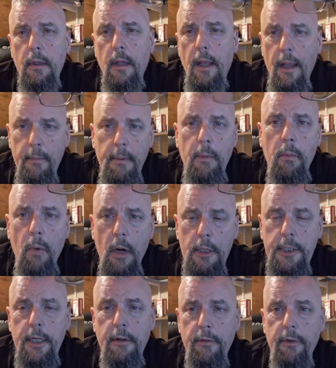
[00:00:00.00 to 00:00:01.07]
have been
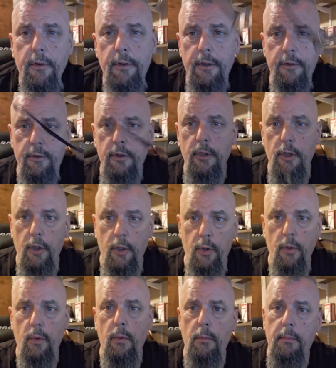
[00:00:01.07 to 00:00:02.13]
watching for this
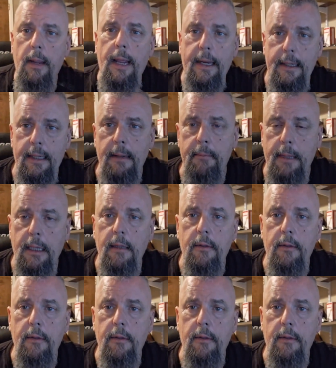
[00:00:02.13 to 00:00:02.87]
new pandemic,